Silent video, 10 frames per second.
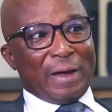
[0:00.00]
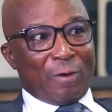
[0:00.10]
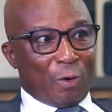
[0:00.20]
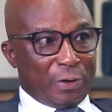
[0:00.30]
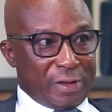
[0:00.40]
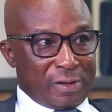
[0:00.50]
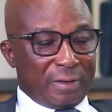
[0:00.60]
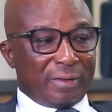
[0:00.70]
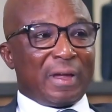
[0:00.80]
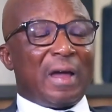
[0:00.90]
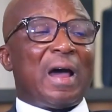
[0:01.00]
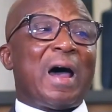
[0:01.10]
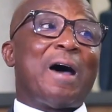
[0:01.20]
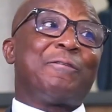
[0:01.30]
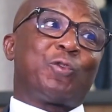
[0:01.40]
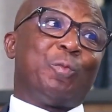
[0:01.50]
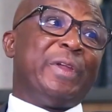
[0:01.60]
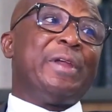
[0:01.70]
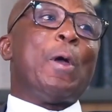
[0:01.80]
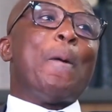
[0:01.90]
and conditions have to
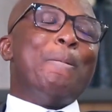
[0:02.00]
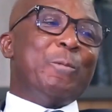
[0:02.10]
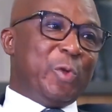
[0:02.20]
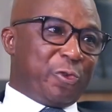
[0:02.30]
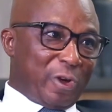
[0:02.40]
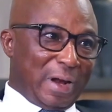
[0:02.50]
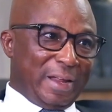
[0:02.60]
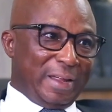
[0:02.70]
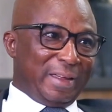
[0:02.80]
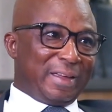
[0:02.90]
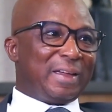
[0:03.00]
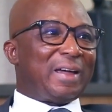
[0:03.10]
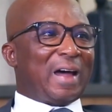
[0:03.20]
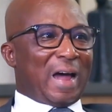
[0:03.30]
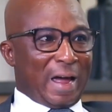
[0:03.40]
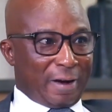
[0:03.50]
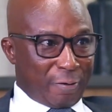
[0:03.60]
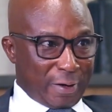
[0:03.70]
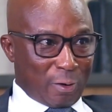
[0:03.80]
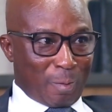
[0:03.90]
be mutually
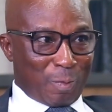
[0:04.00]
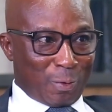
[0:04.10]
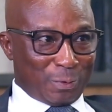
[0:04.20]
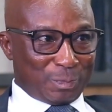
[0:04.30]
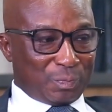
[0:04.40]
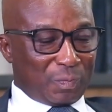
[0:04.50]
agreed upon.